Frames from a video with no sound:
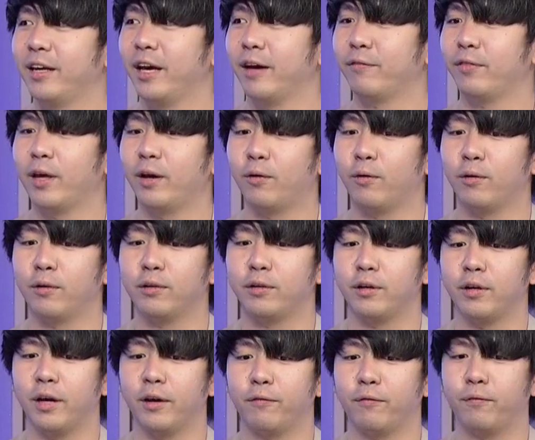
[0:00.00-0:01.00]
if they hold
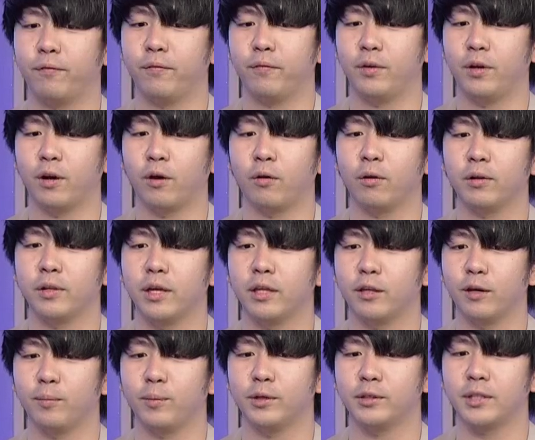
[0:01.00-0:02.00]
if you're holding
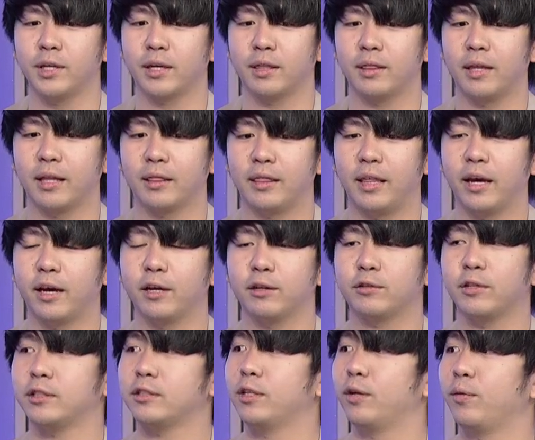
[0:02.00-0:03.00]
their music, that they can
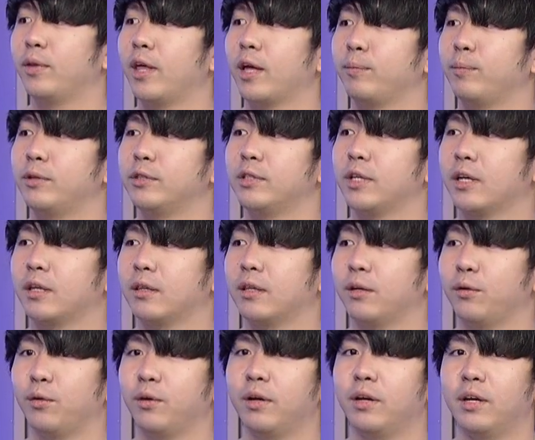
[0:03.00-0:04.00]
trust you with that music
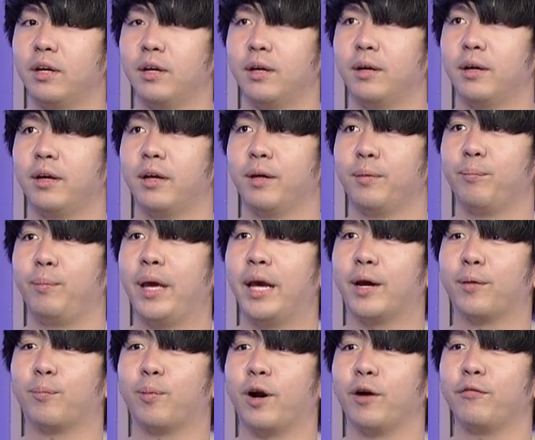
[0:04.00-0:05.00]
to make
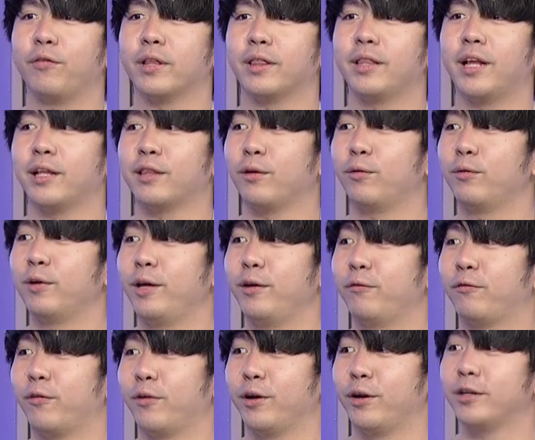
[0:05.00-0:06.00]
profit not only
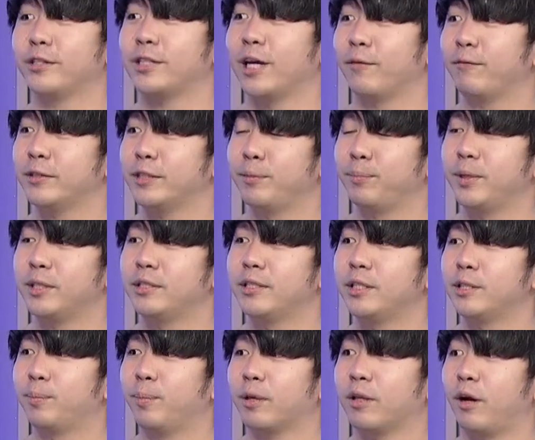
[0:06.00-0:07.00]
for yourself as a
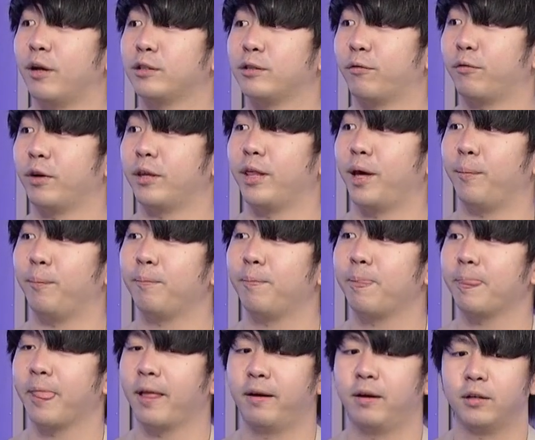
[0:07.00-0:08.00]
business but also for them.
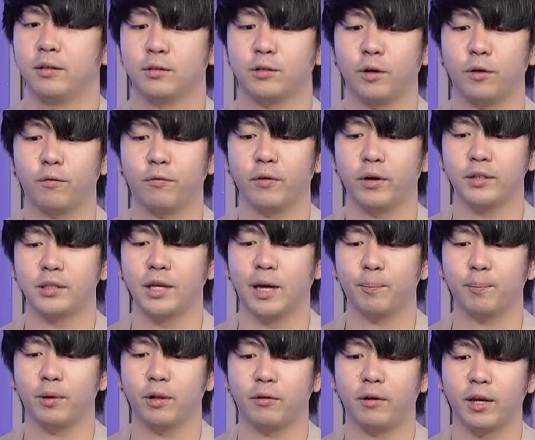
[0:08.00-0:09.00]
So for
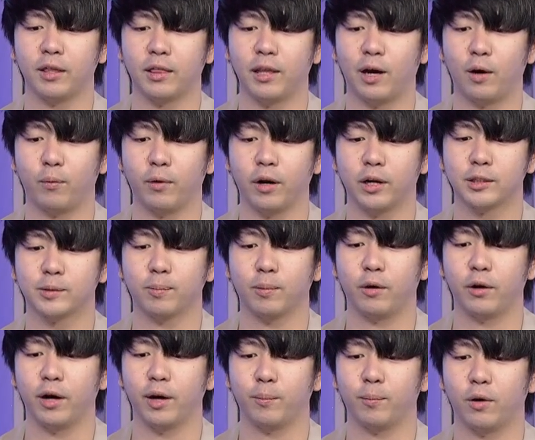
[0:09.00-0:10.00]
example, right now we're
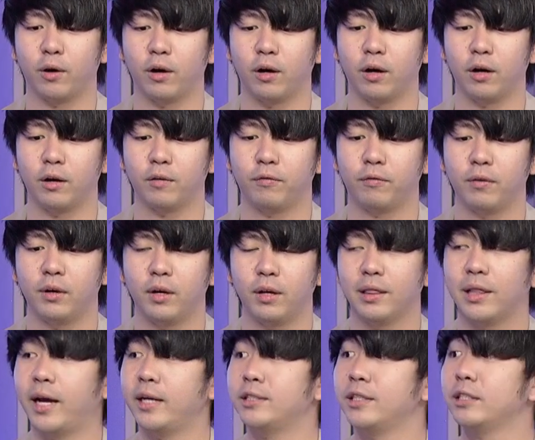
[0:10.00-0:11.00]
exploring more of
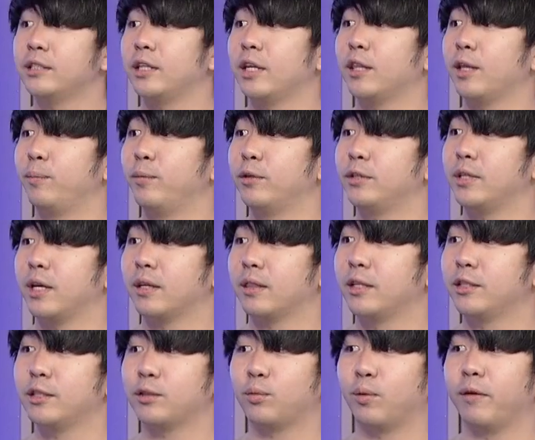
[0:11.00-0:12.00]
licensing the music.
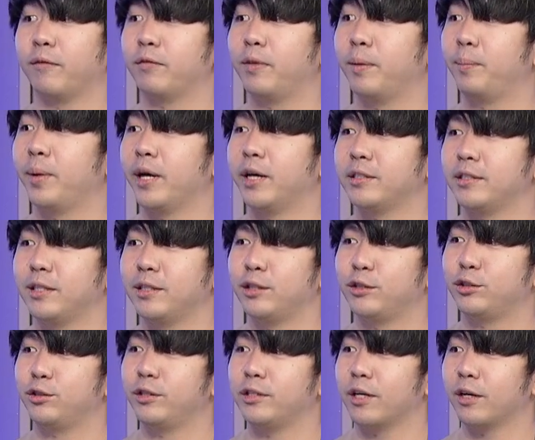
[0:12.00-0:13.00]
This is one of the biggest
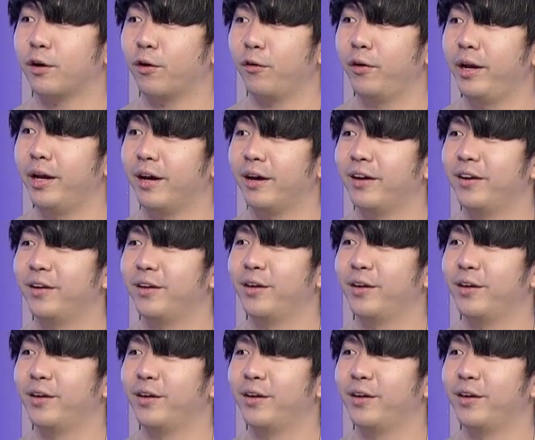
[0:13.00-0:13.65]
industries in Korea,